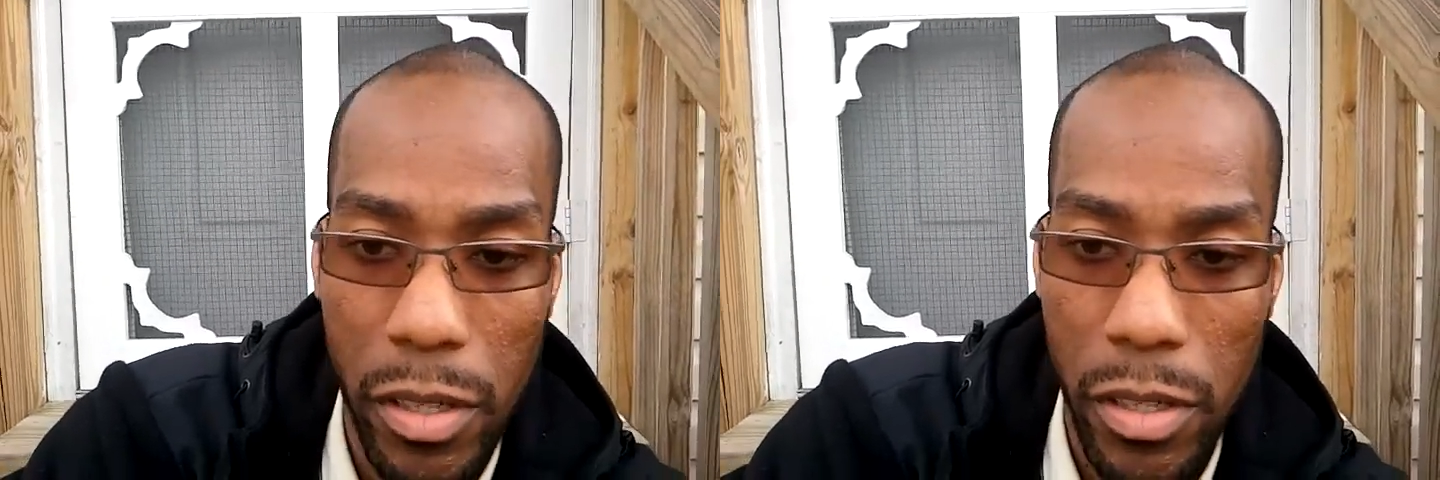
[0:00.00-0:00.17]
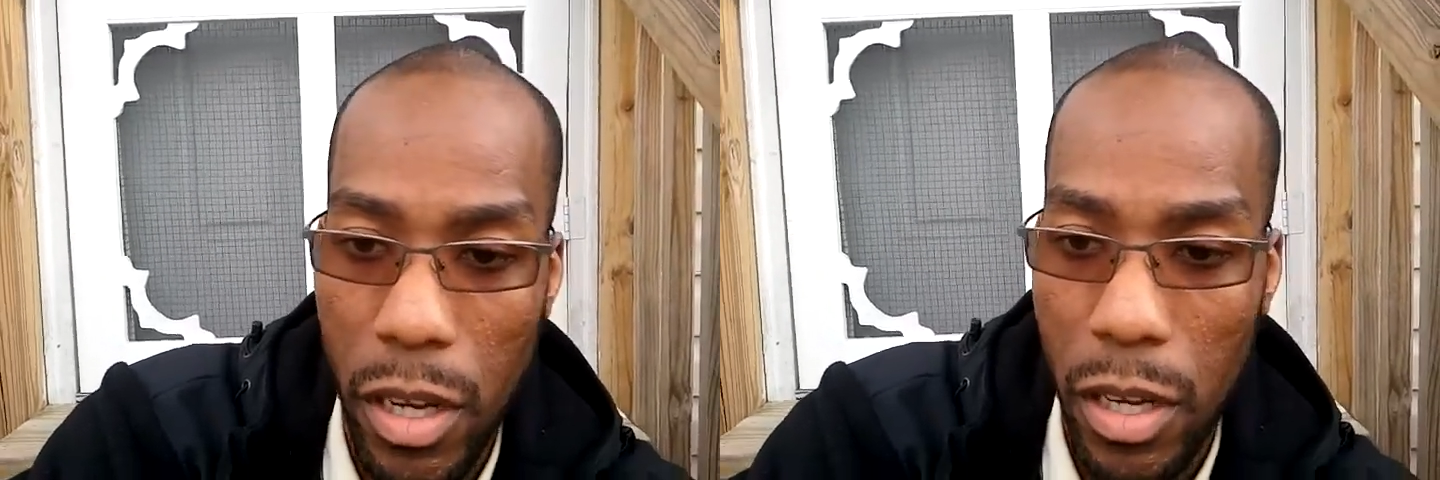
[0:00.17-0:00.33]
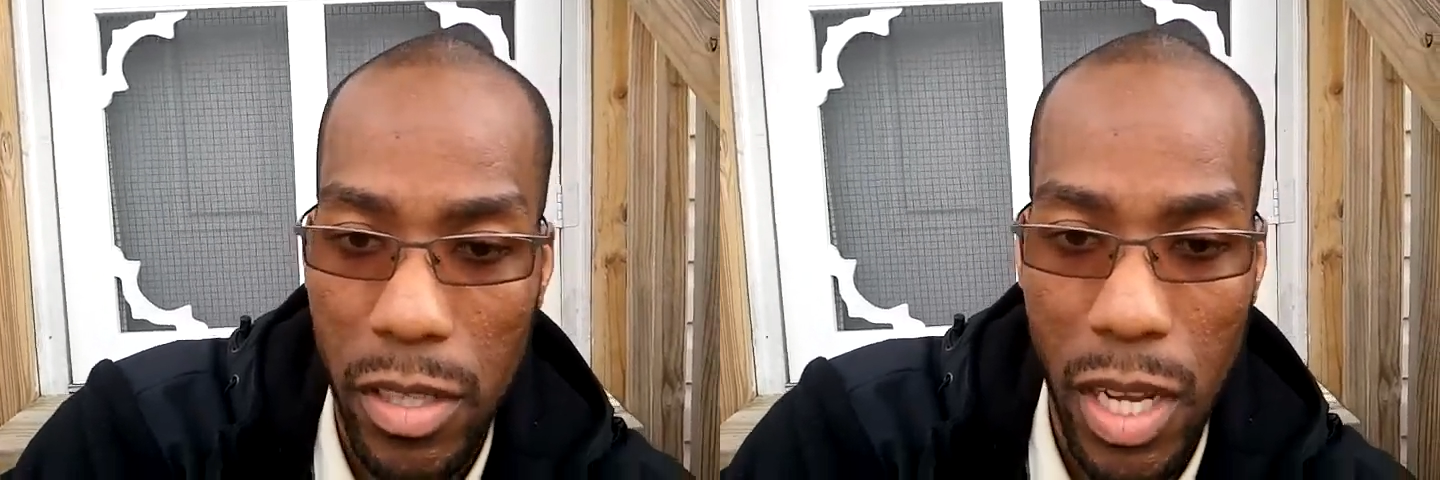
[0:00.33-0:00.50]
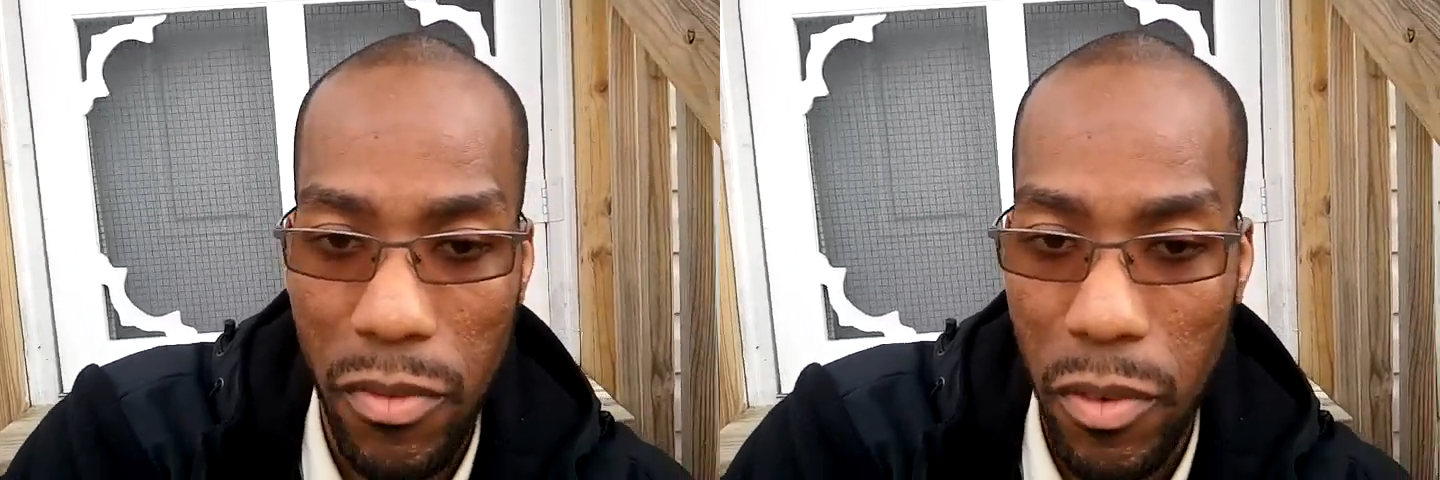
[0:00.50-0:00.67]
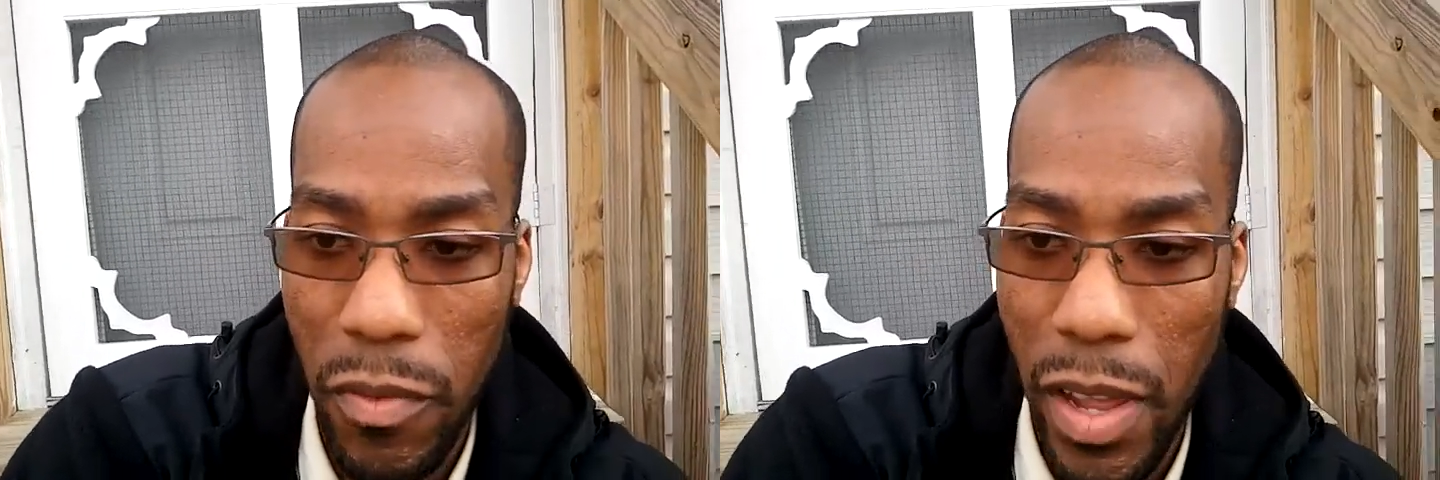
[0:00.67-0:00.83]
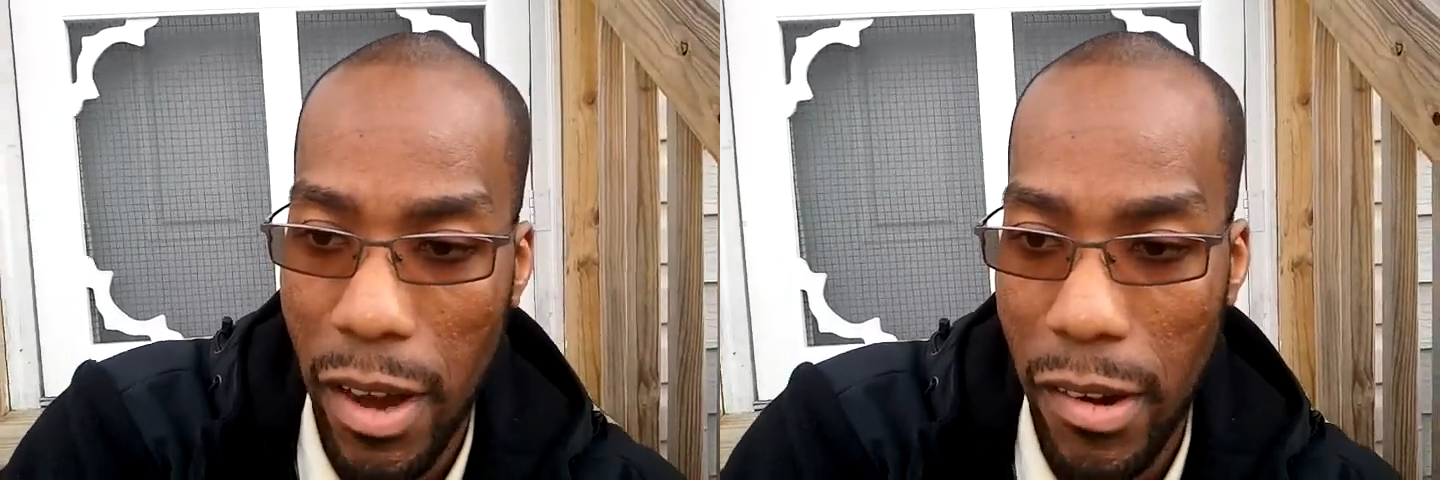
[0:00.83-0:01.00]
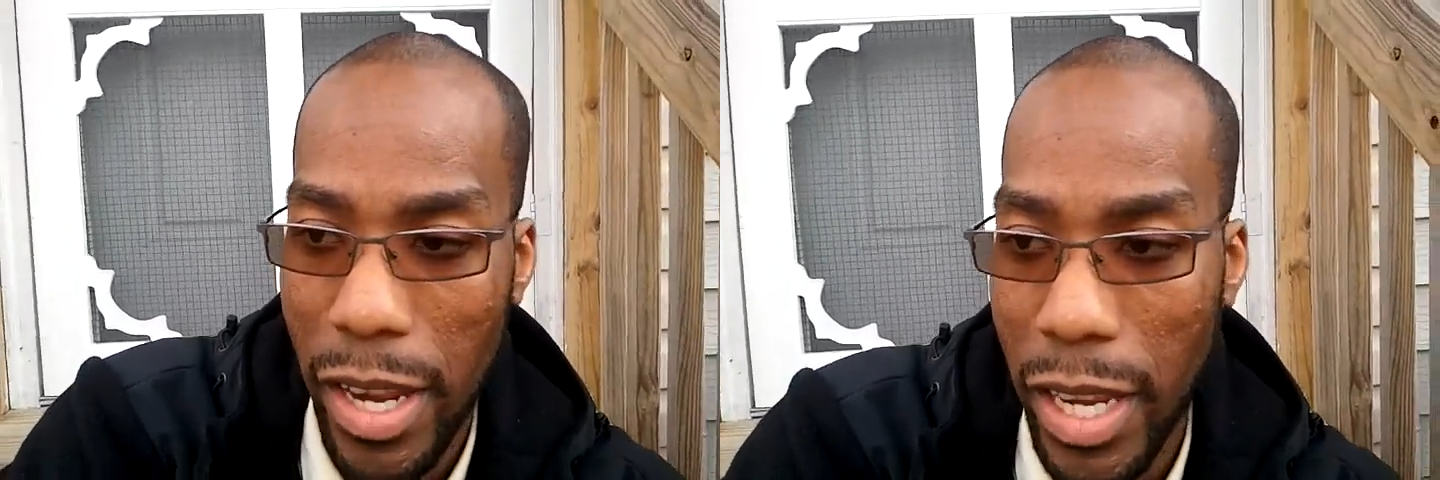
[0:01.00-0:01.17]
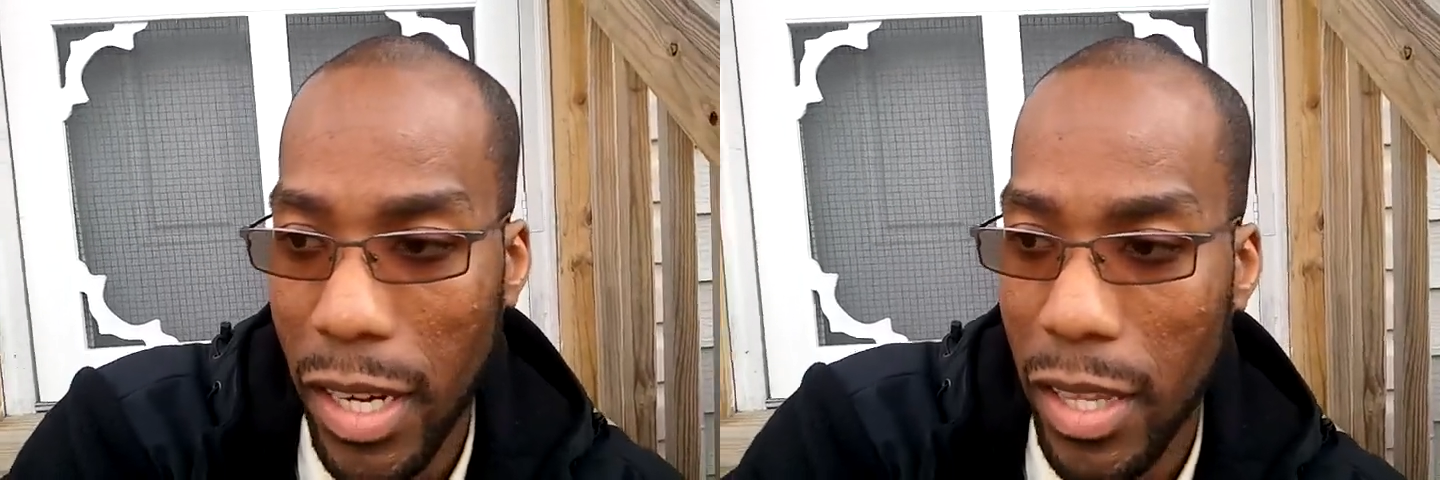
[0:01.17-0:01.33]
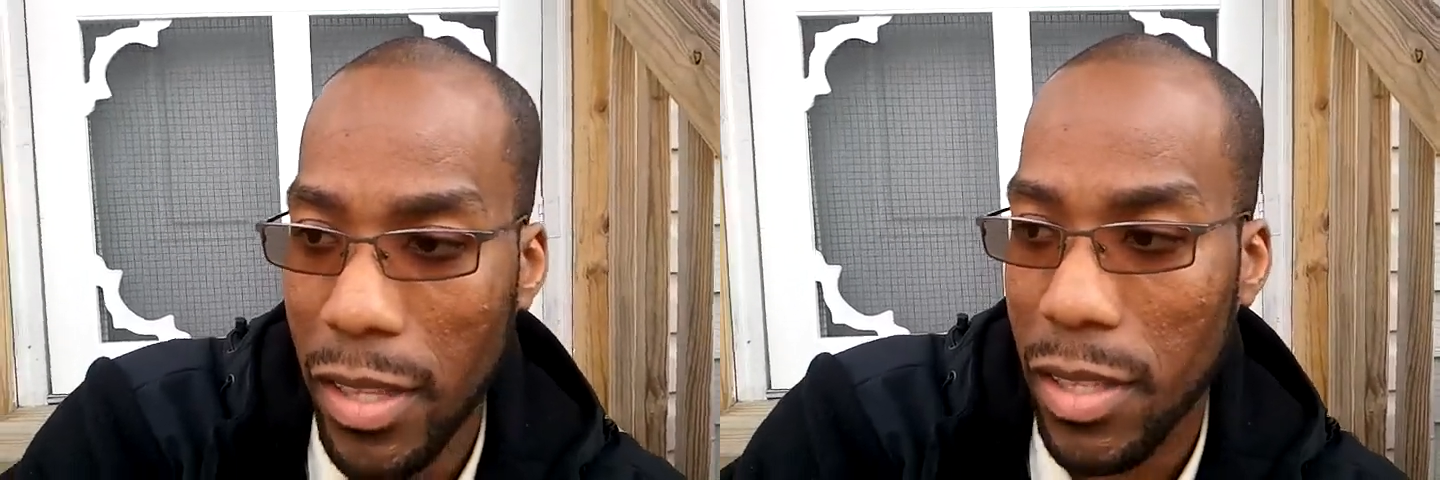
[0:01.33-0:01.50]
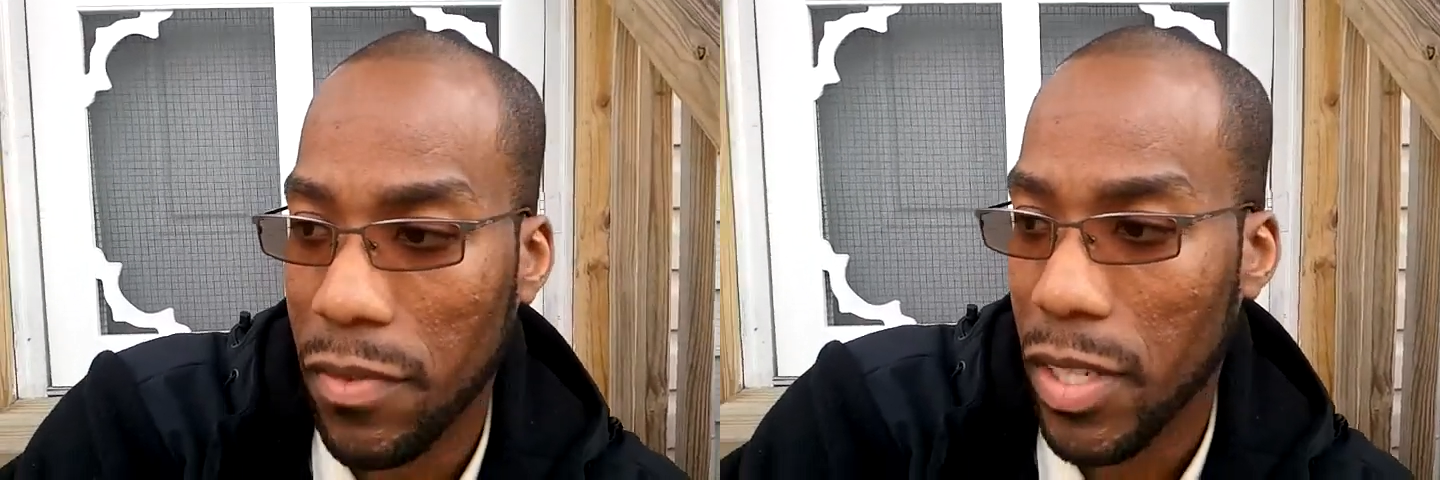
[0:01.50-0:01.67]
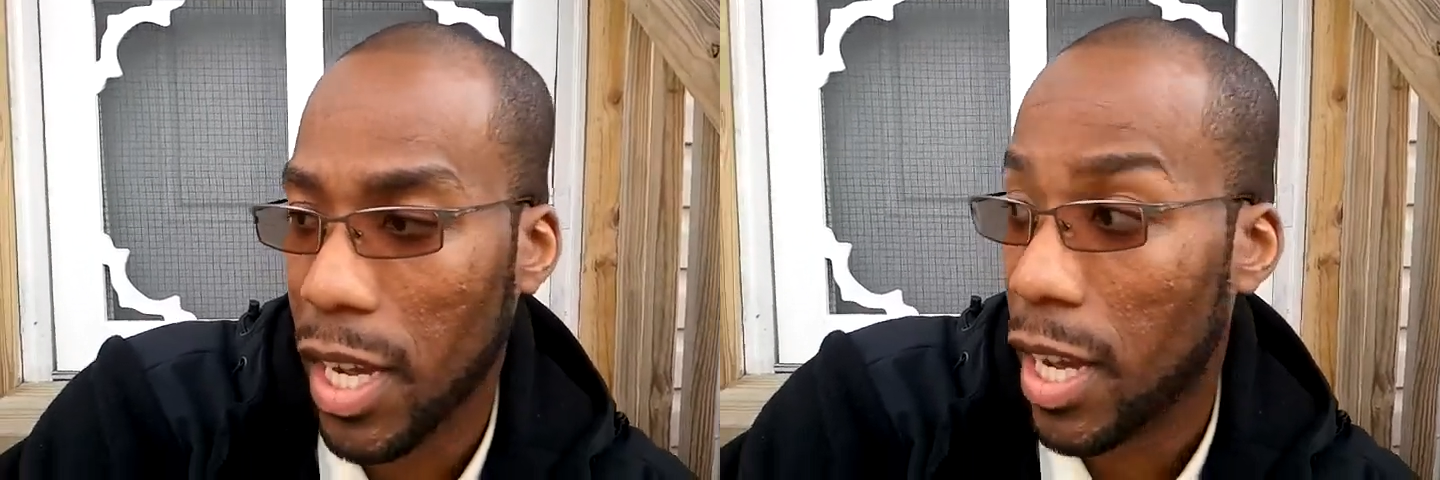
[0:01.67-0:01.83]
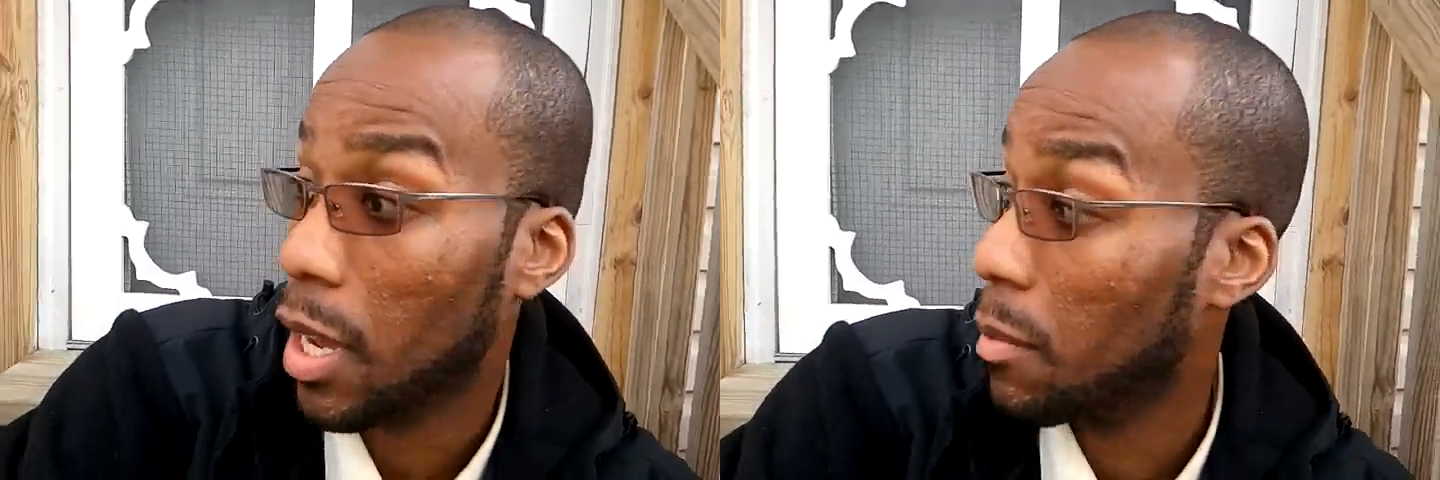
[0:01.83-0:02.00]
their dogs out for varying lengths of
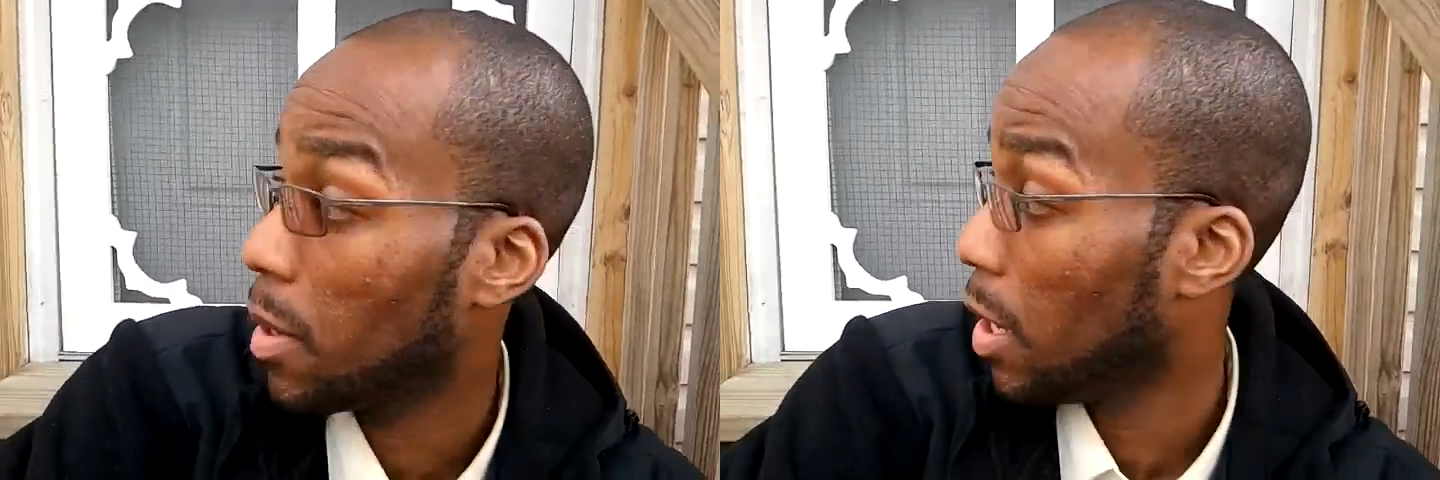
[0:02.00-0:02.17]
time